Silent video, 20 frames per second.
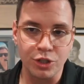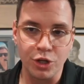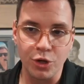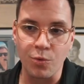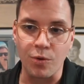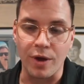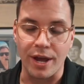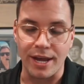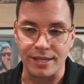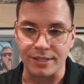
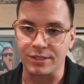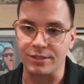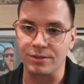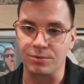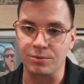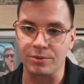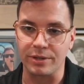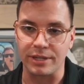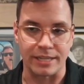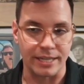two ways,
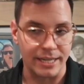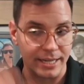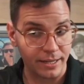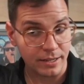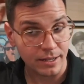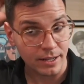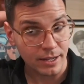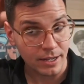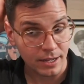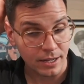really.
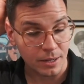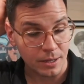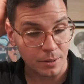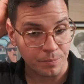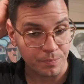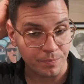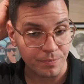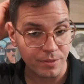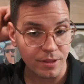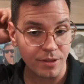
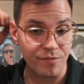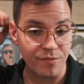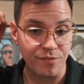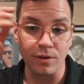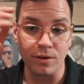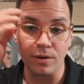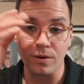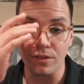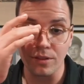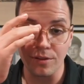
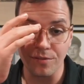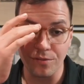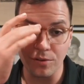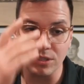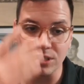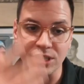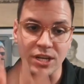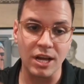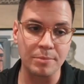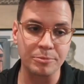The
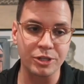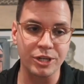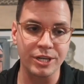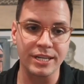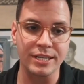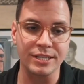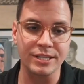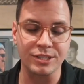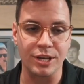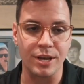first option
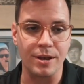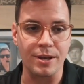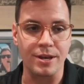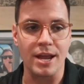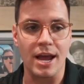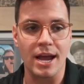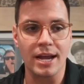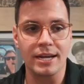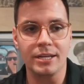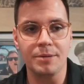is
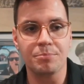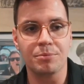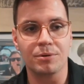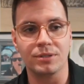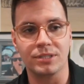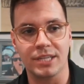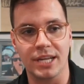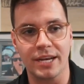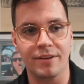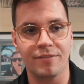
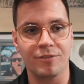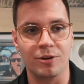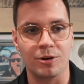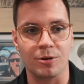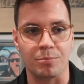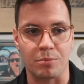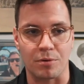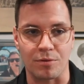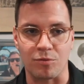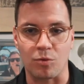90% of
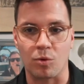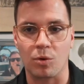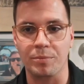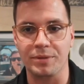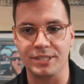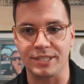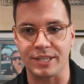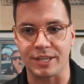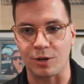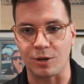your
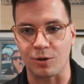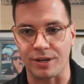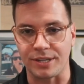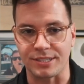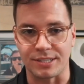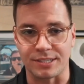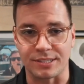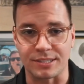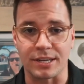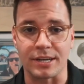performance
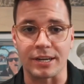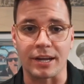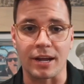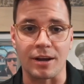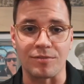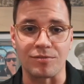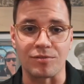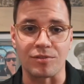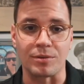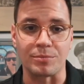increase is going to
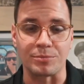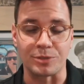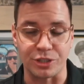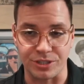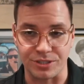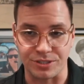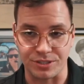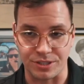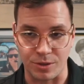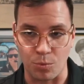come from
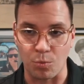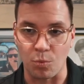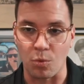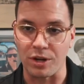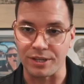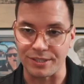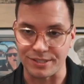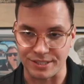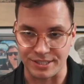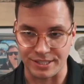just the
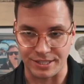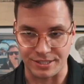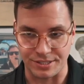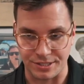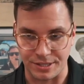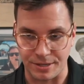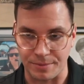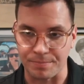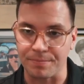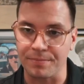one
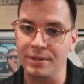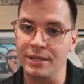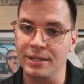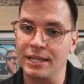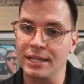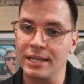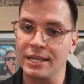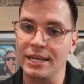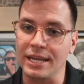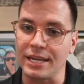system.
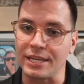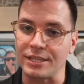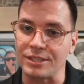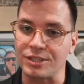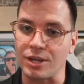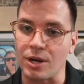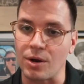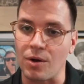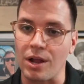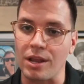And
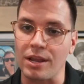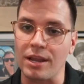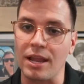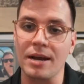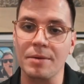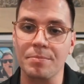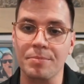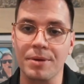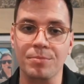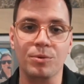so a
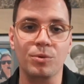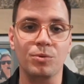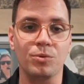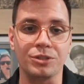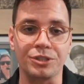lot of people